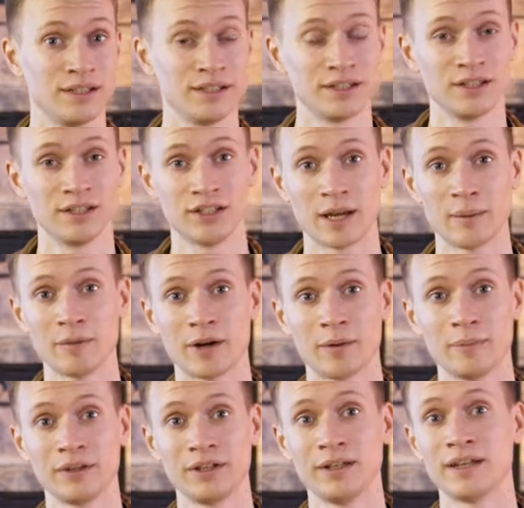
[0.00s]
is the same
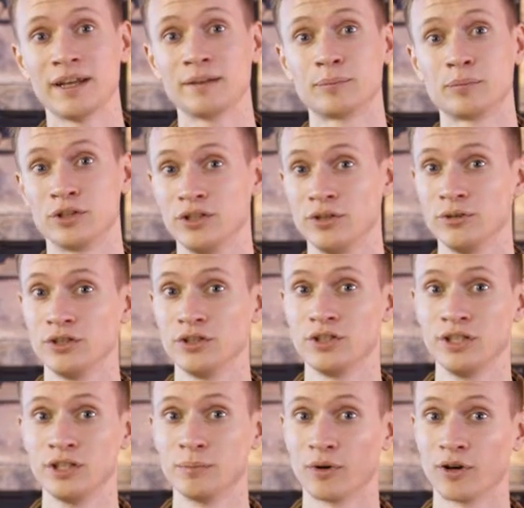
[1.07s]
company that produces
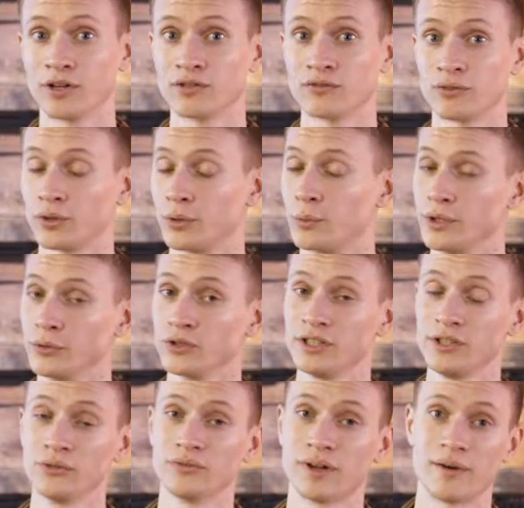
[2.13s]
these parts for the real
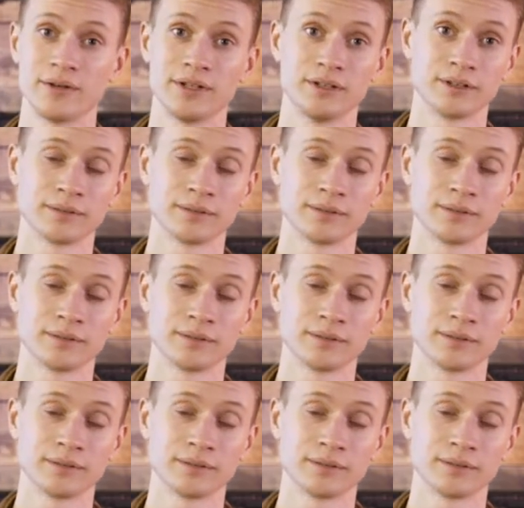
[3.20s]
steel variant.